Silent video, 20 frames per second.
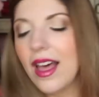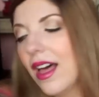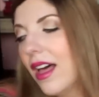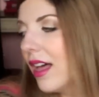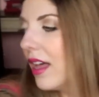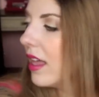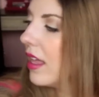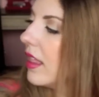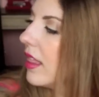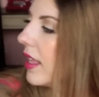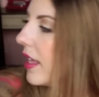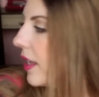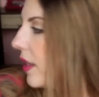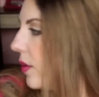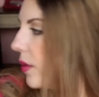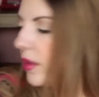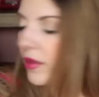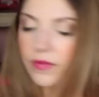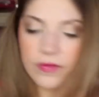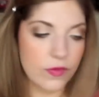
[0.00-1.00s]
All I
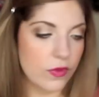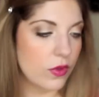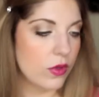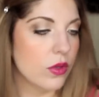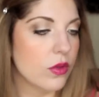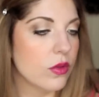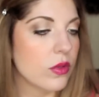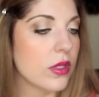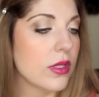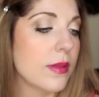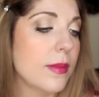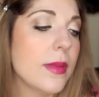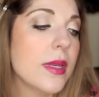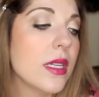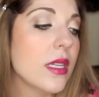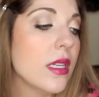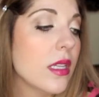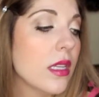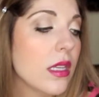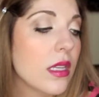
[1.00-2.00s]
want for
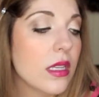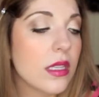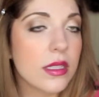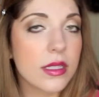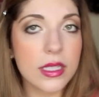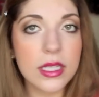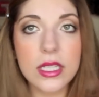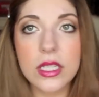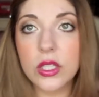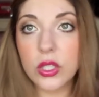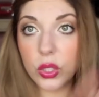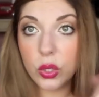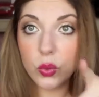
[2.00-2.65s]
Christmas is